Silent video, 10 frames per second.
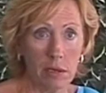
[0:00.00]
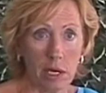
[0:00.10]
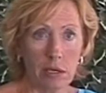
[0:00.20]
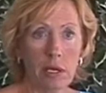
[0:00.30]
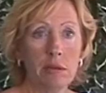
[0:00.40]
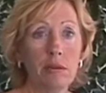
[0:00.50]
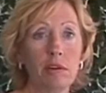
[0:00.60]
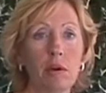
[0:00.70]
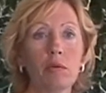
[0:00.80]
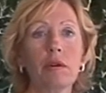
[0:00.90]
And then
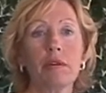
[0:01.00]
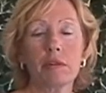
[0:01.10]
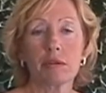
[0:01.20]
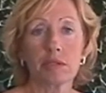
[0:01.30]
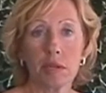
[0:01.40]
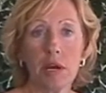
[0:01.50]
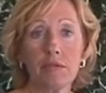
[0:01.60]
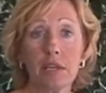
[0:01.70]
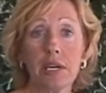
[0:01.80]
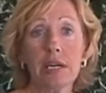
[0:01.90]
the only thing that's
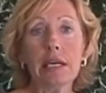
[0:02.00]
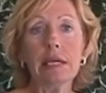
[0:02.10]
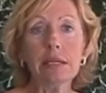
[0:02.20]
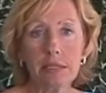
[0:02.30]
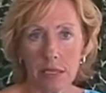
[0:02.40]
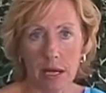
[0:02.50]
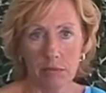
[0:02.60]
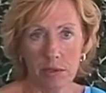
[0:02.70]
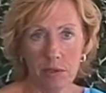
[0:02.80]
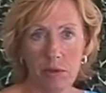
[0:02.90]
left is
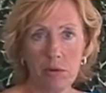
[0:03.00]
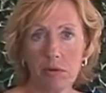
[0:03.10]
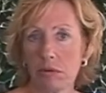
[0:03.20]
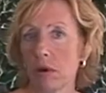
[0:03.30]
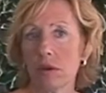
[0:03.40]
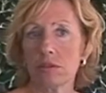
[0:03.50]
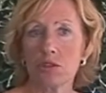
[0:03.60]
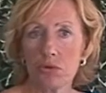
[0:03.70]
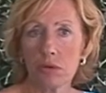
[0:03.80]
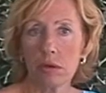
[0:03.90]
them, who they're not
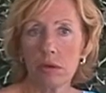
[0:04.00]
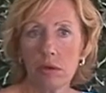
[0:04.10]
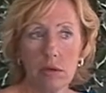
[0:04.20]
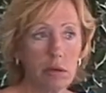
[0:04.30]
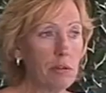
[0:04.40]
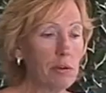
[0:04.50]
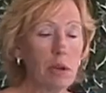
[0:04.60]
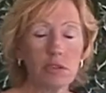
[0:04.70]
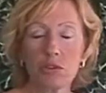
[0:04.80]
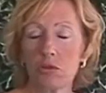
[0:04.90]
sure
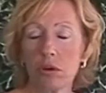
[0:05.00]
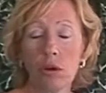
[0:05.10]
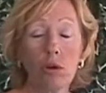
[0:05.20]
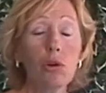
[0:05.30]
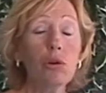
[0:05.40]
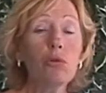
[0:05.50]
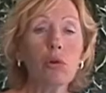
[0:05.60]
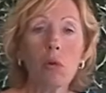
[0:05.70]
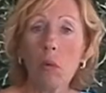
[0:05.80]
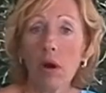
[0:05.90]
who
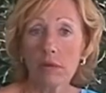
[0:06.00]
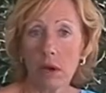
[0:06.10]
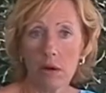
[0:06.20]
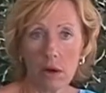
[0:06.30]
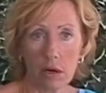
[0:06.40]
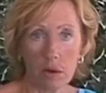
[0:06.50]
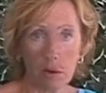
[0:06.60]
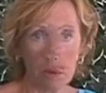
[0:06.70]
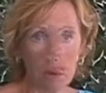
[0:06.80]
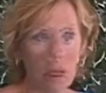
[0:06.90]
or what they are.
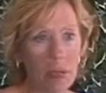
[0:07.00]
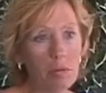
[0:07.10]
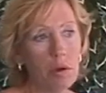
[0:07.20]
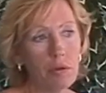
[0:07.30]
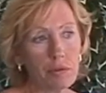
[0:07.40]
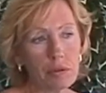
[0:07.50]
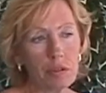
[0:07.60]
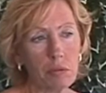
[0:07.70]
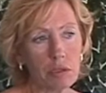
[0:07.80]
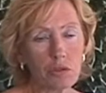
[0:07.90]
I don't know if they're
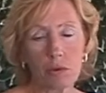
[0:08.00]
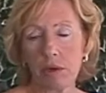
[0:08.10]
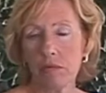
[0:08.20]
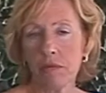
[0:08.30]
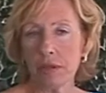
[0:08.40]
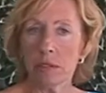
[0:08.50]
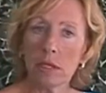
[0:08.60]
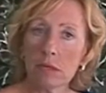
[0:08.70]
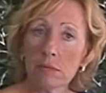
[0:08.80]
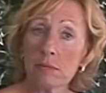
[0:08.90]
so much
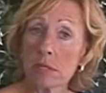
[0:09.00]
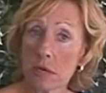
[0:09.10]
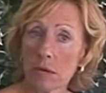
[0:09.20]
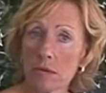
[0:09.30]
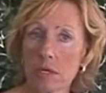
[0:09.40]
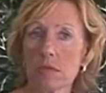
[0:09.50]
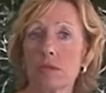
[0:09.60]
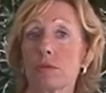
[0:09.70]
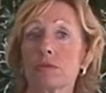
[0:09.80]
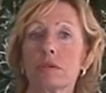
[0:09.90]
reinventing themselves as
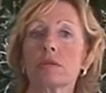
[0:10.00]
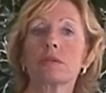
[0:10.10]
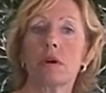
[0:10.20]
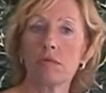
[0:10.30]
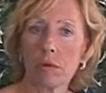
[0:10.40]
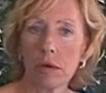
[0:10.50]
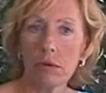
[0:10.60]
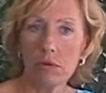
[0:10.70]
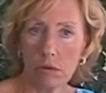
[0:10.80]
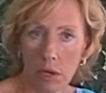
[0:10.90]
they're discovering
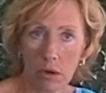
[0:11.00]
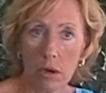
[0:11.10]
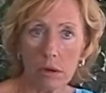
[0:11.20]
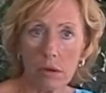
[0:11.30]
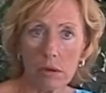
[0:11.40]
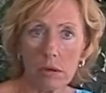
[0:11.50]
who they are.